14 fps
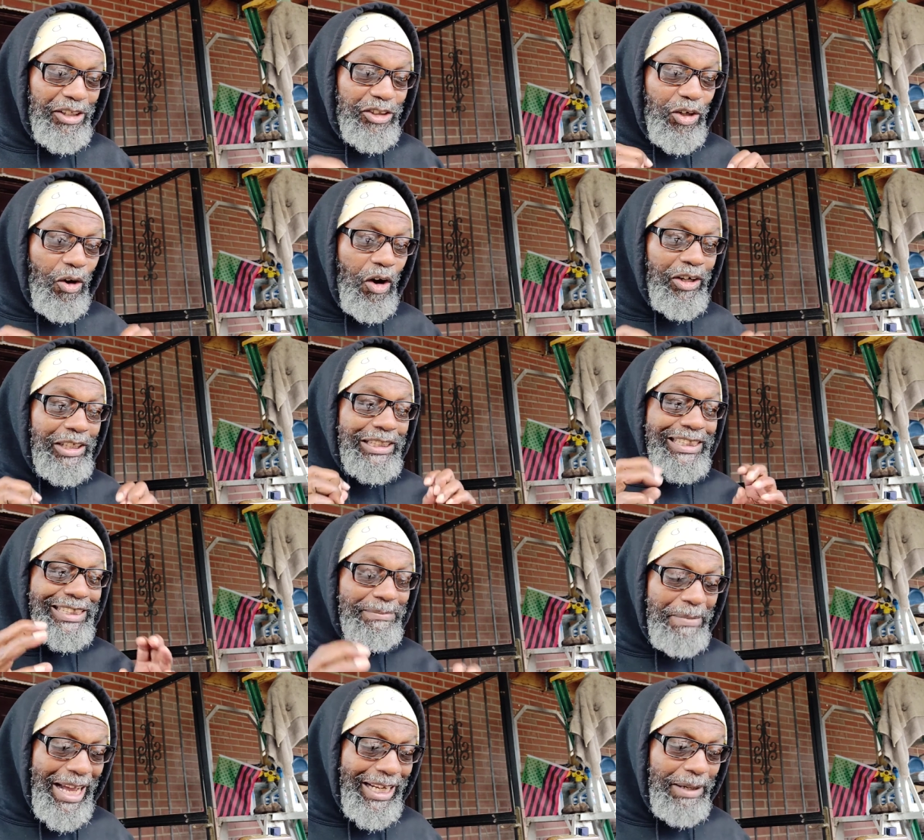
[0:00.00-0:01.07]
Talking
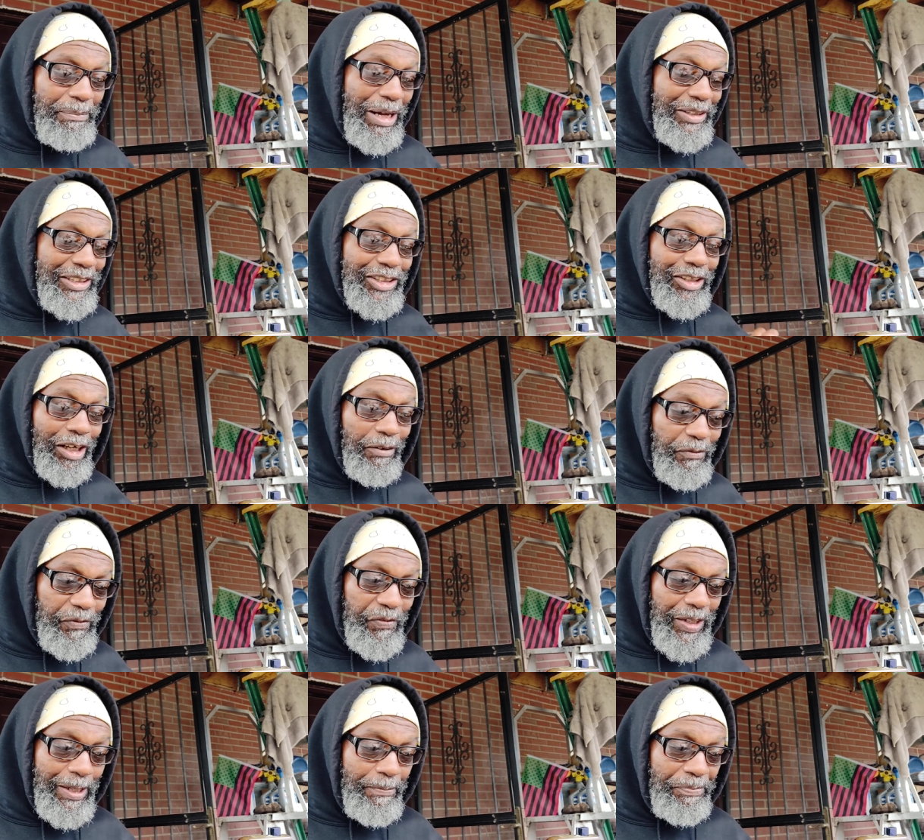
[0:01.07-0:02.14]
smack about
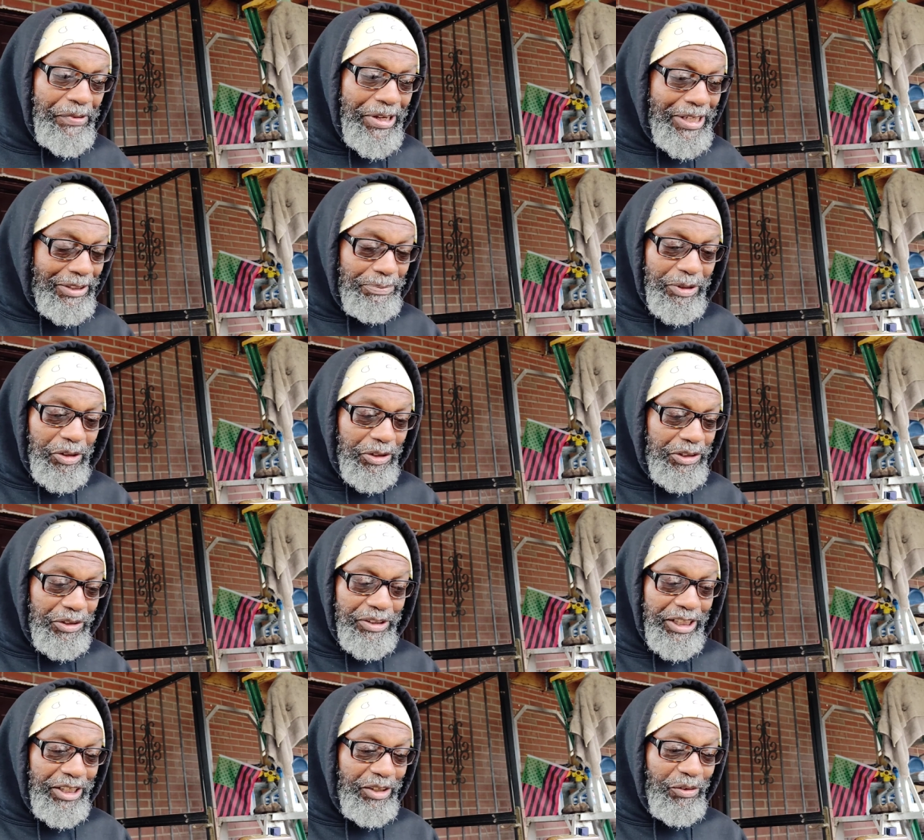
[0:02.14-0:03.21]
stuff. I guess because you
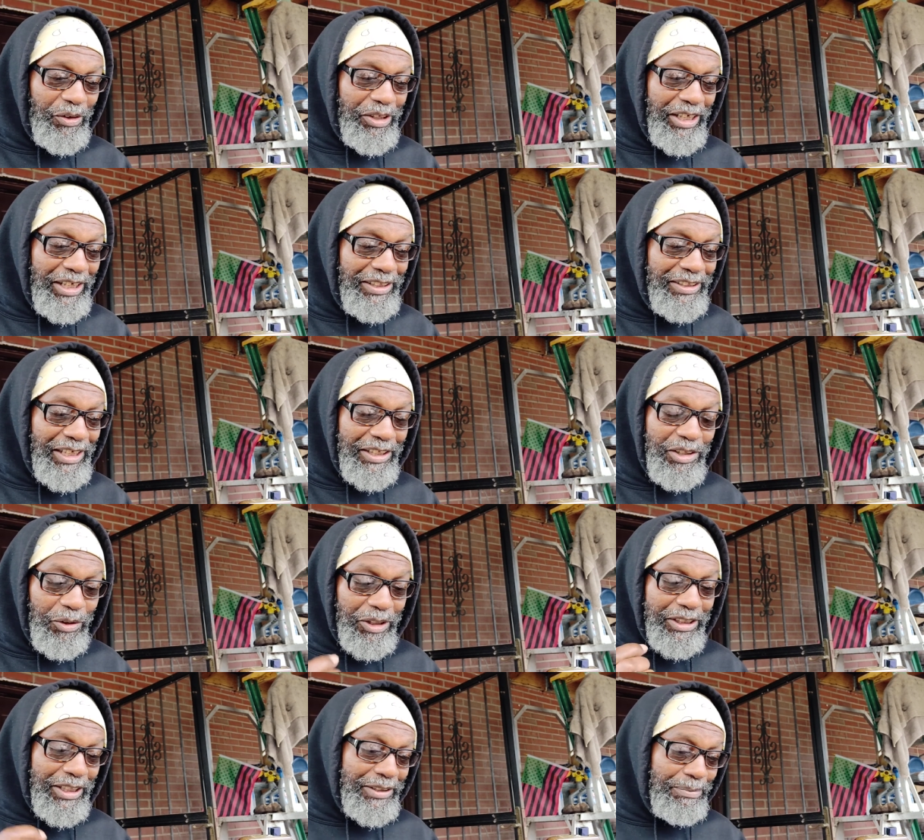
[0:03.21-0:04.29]
think you're on the internet, you
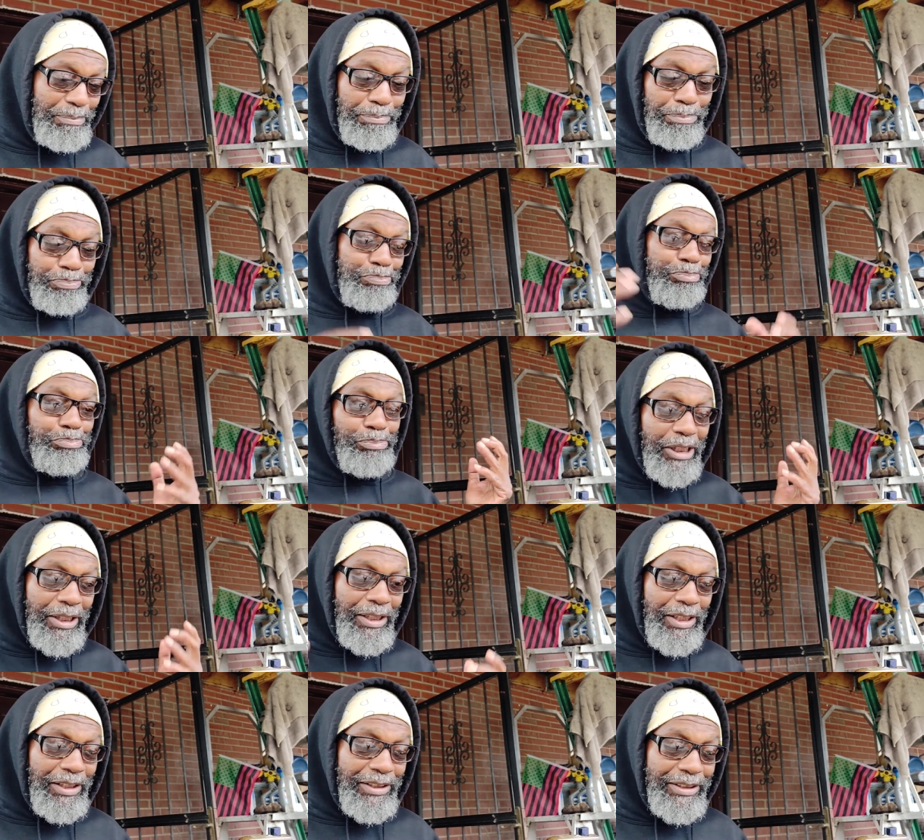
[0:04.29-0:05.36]
could just
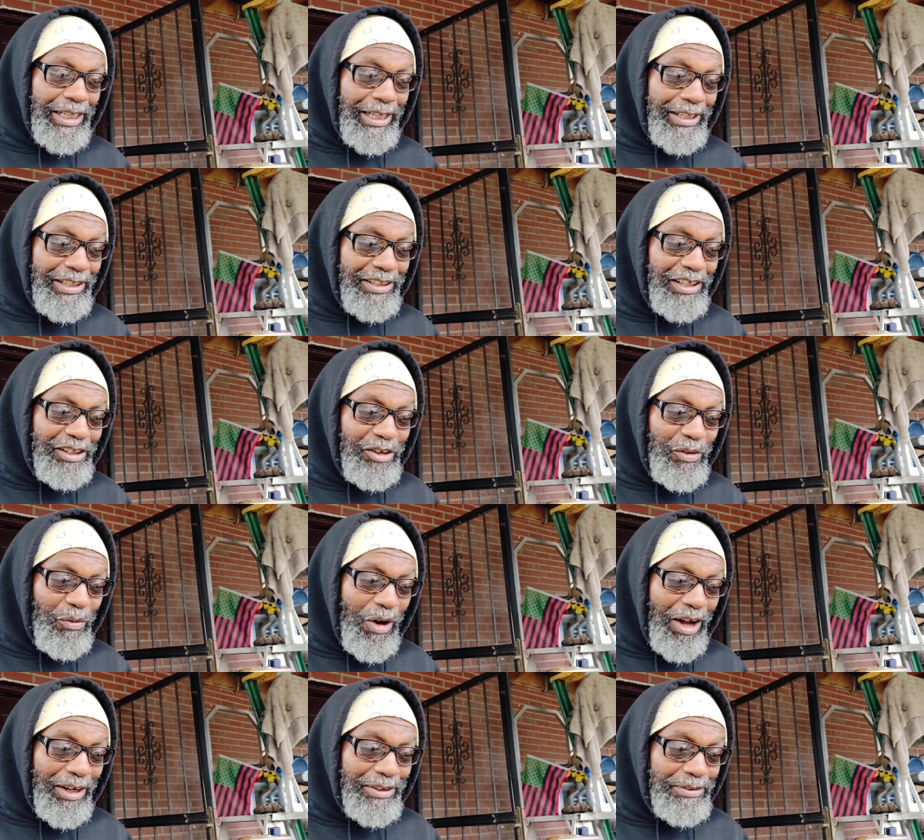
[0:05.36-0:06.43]
say anything you
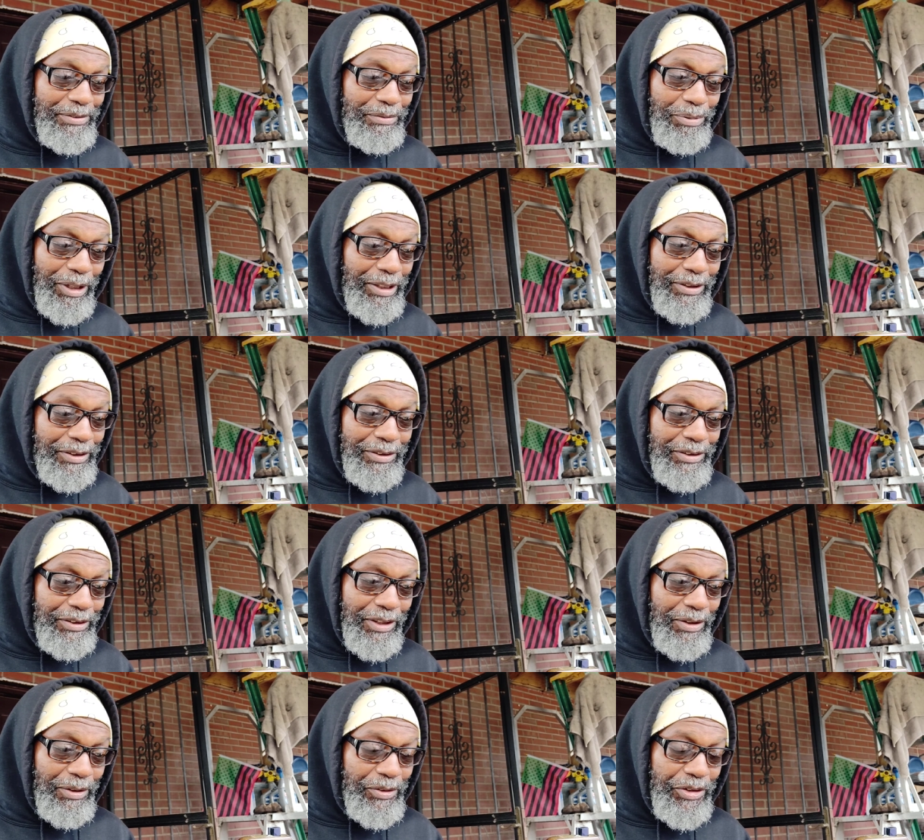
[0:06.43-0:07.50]
want. But you
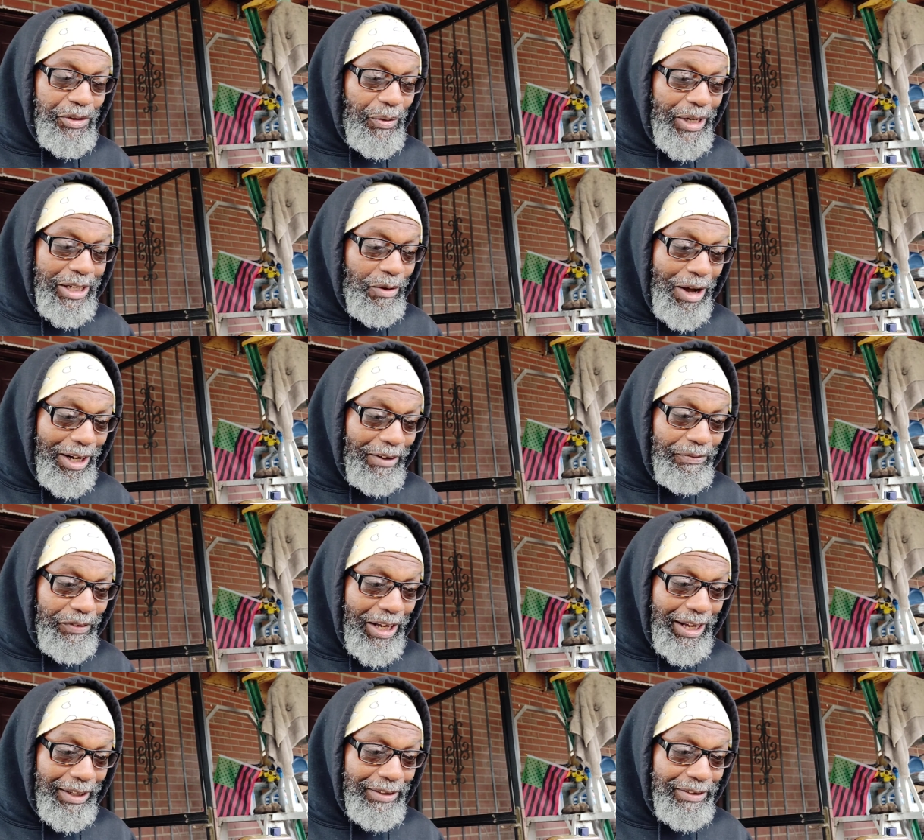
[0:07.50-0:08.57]
know, you ain't
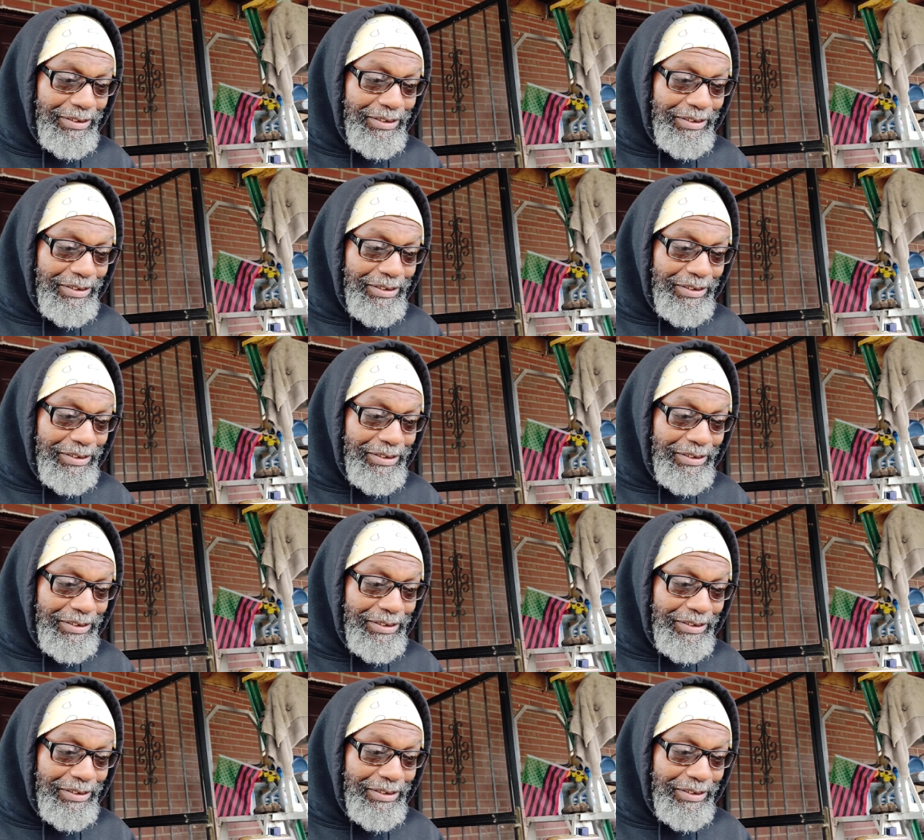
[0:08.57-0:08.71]
qualified.